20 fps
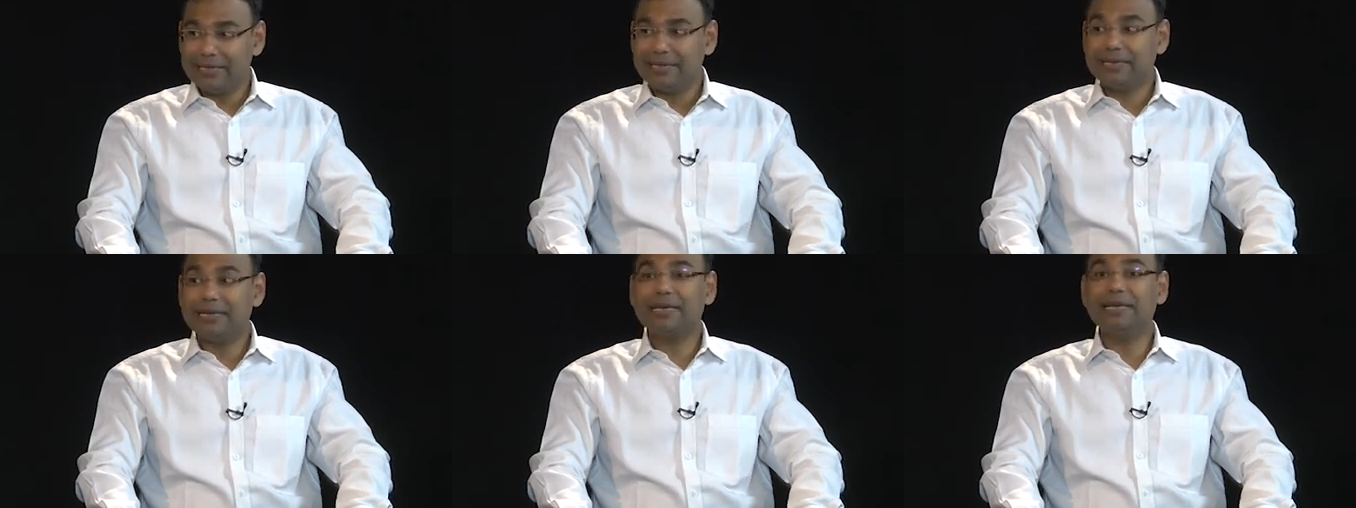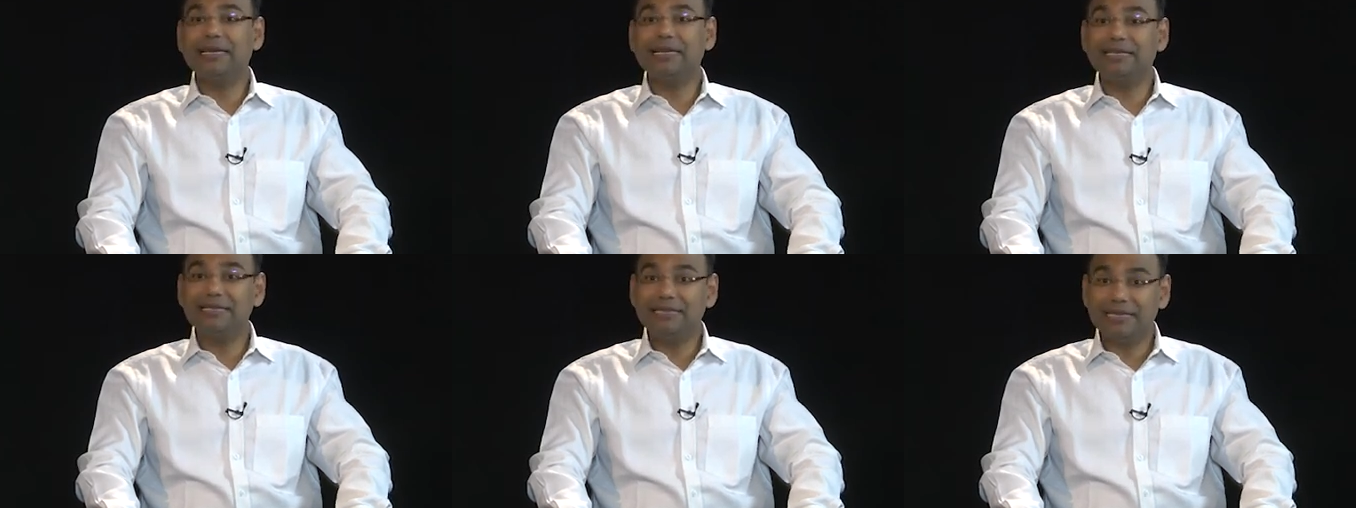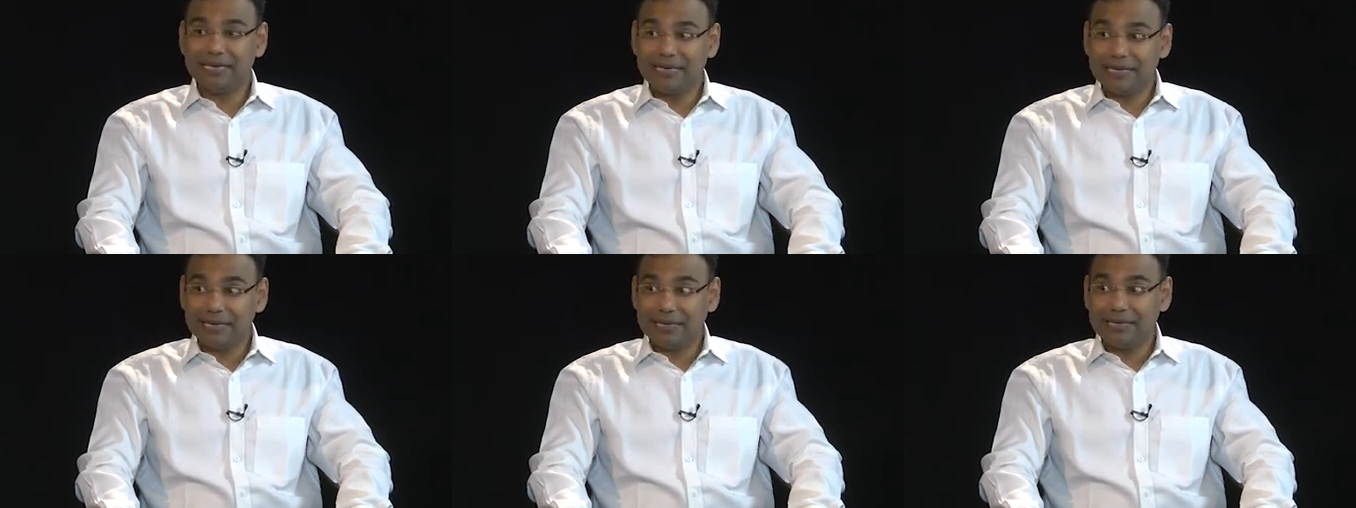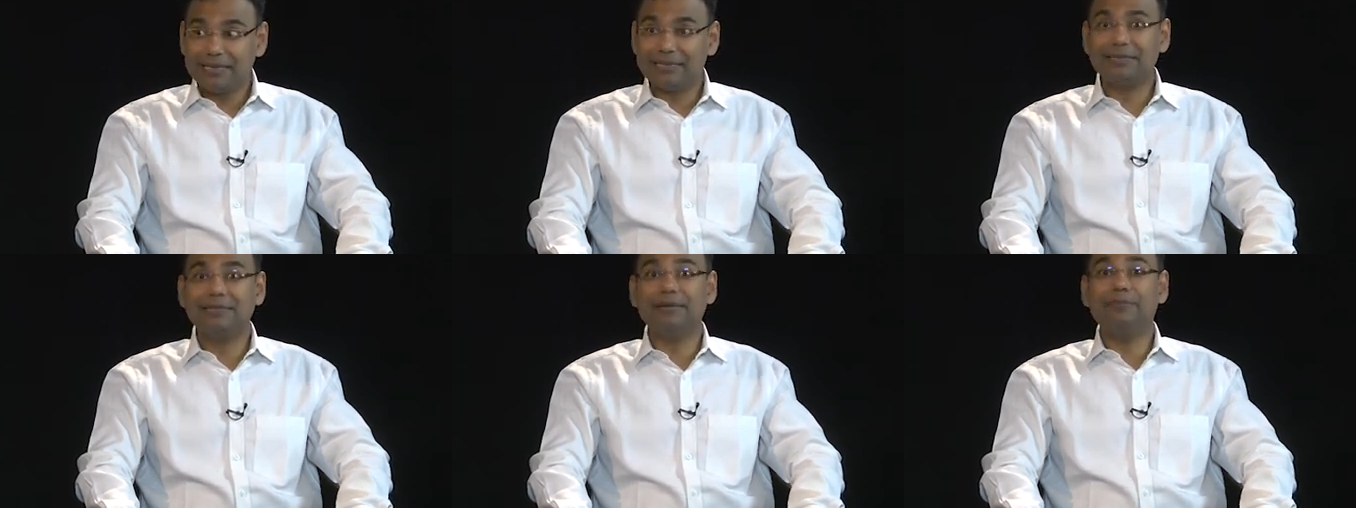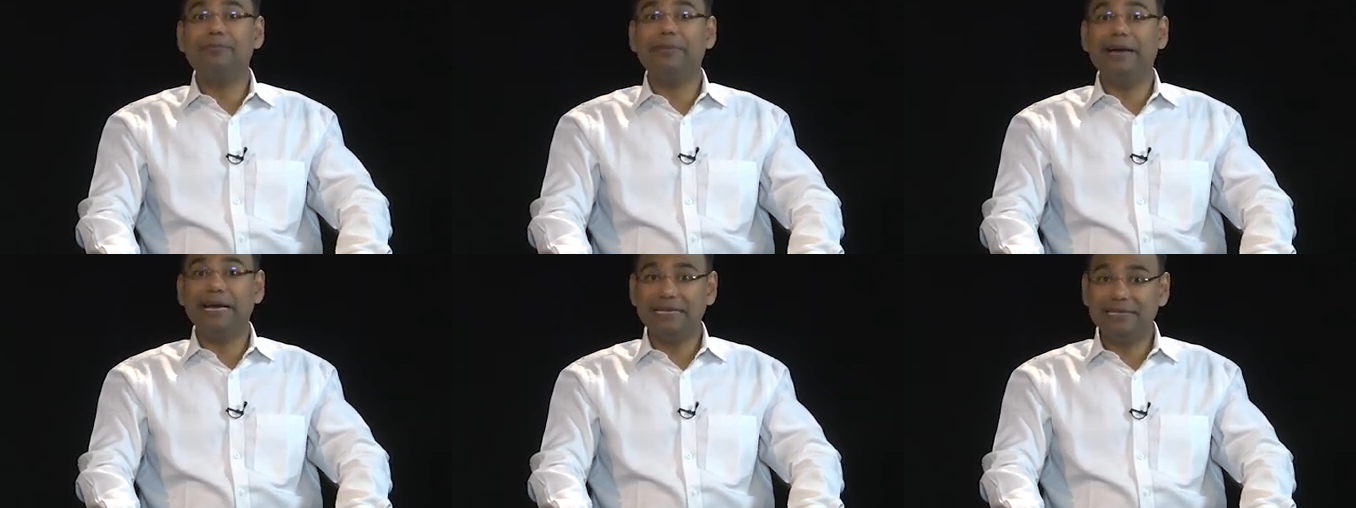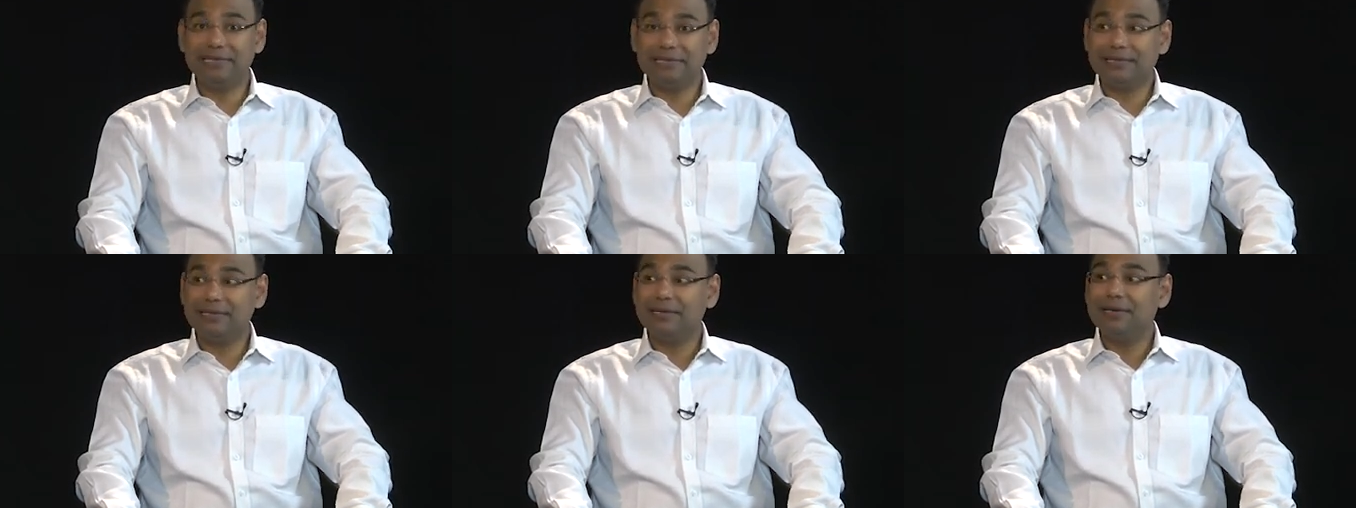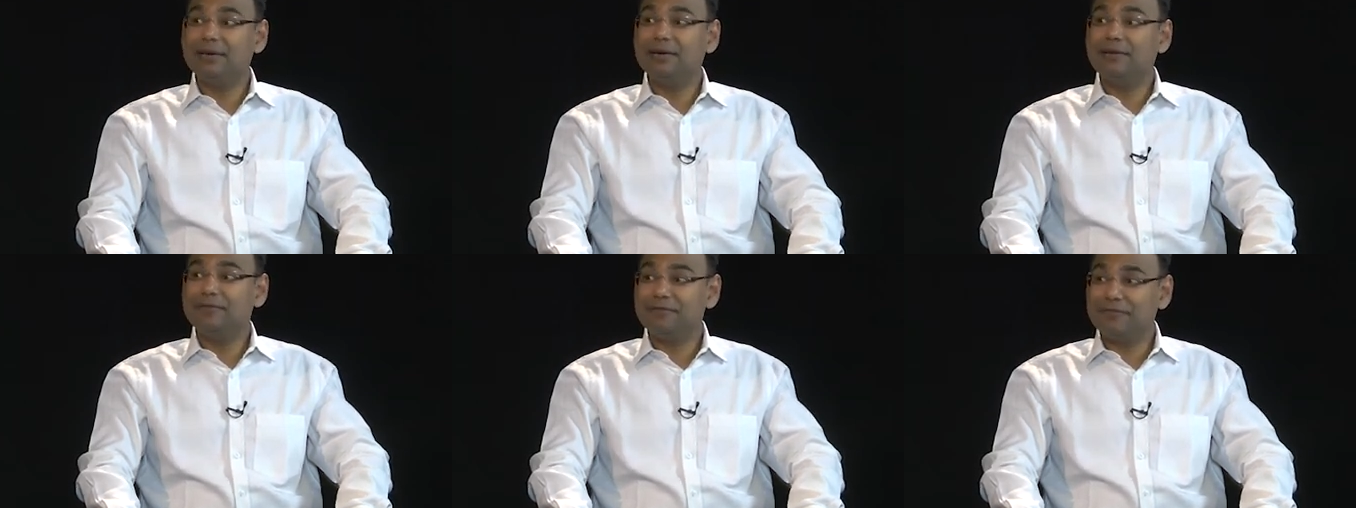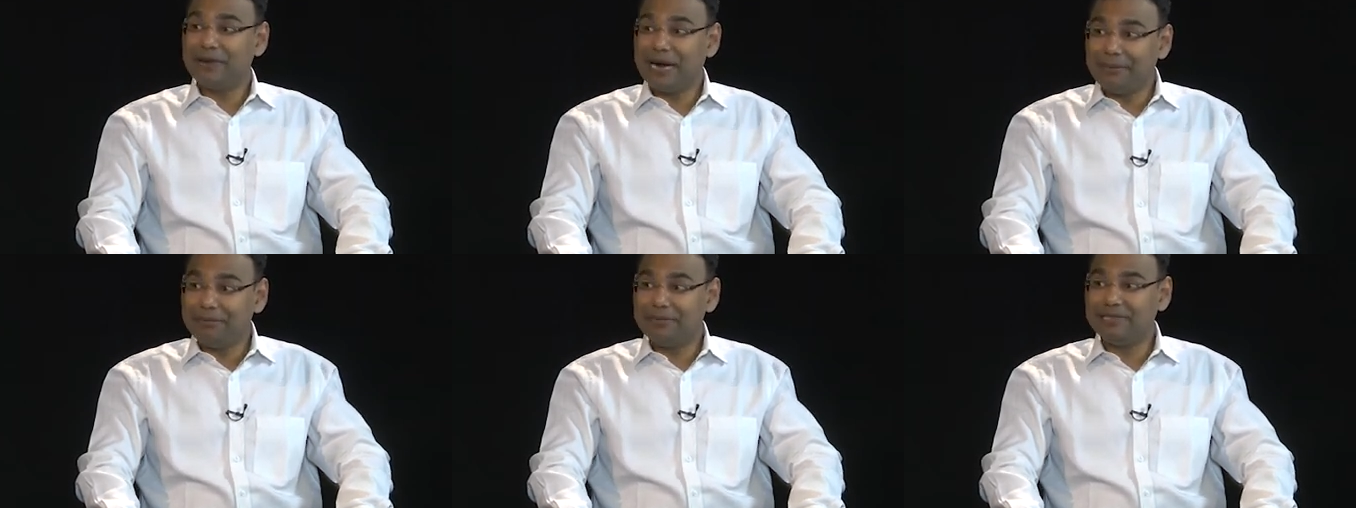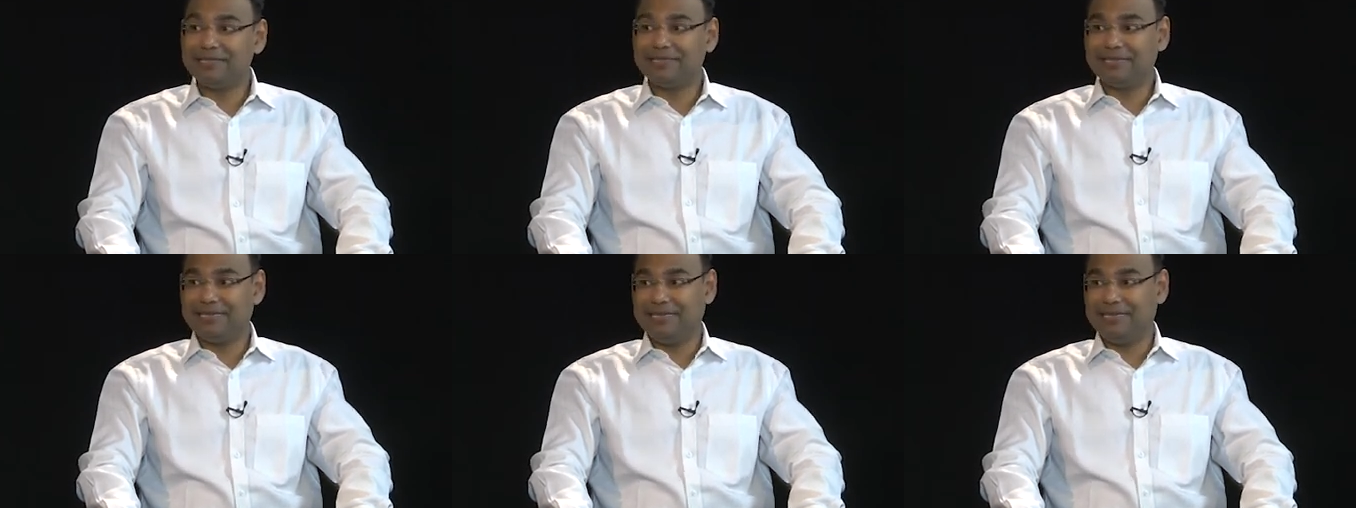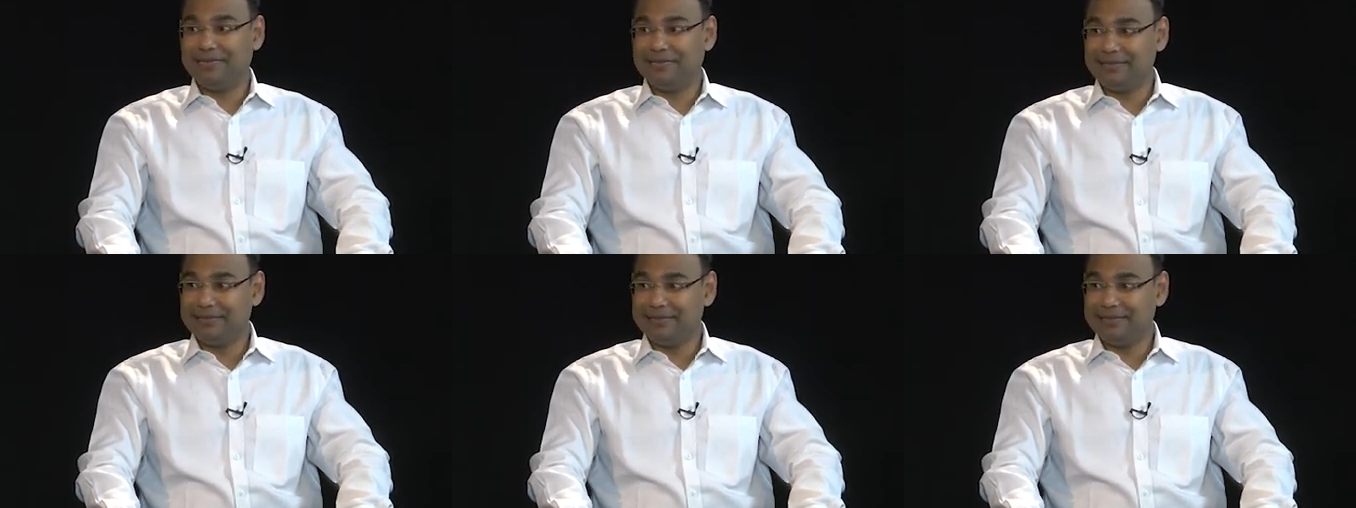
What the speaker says: The kitchen is the best pharmacy.